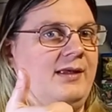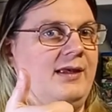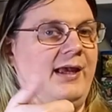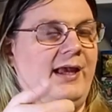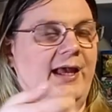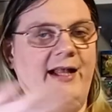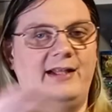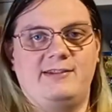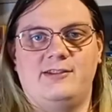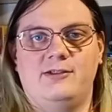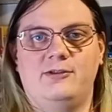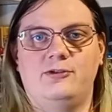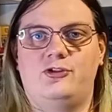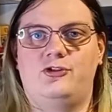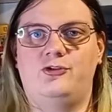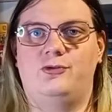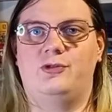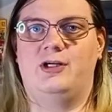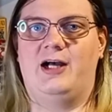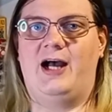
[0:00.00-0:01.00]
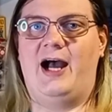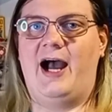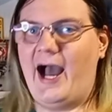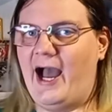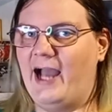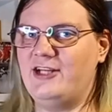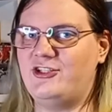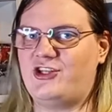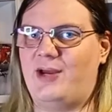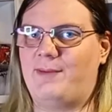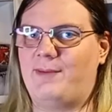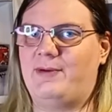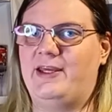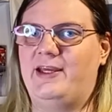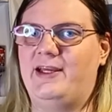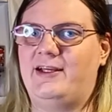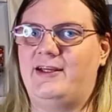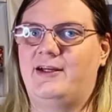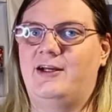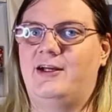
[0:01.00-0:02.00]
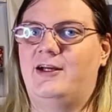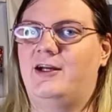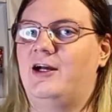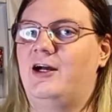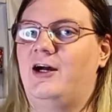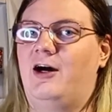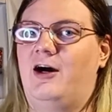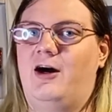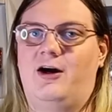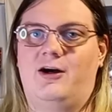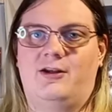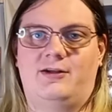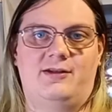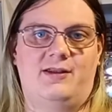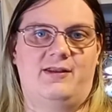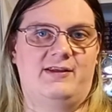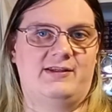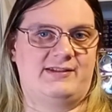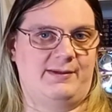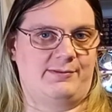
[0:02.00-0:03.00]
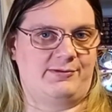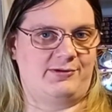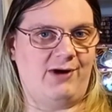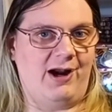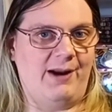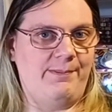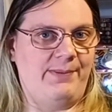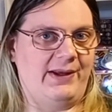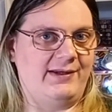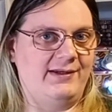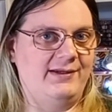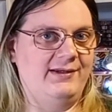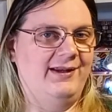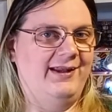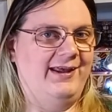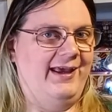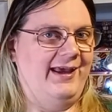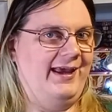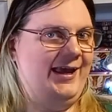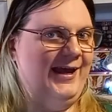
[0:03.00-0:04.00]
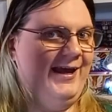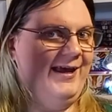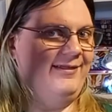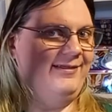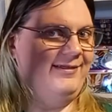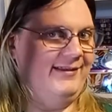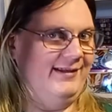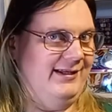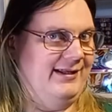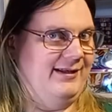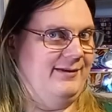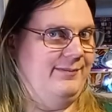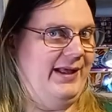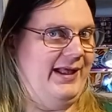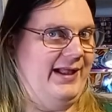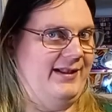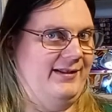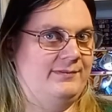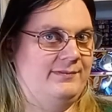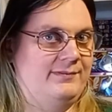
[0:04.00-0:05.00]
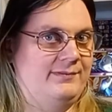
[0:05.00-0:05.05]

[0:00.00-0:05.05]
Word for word: Also do a high jump kick on the subscribe button and the little bell.